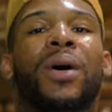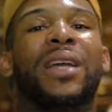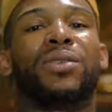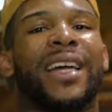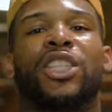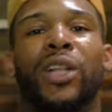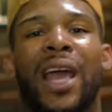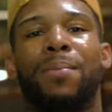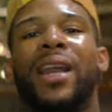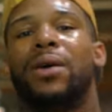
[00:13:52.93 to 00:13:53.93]
When it was like too
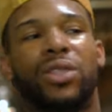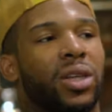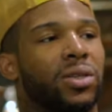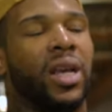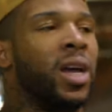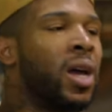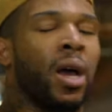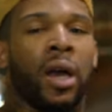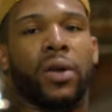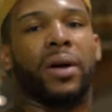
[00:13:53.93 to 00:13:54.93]
late by then, it was
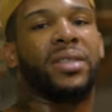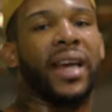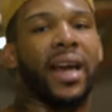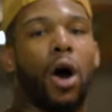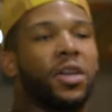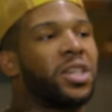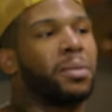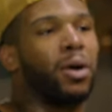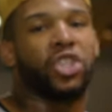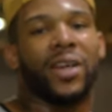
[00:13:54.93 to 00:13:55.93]
you know what I'm saying? All
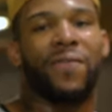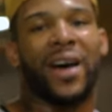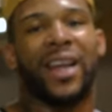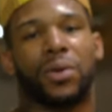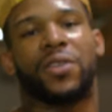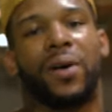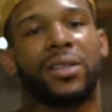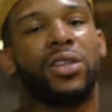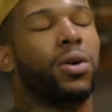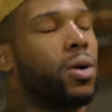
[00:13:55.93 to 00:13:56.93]
summer I was trying to find out what the
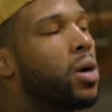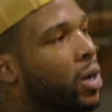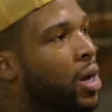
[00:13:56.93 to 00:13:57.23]
fuck to do.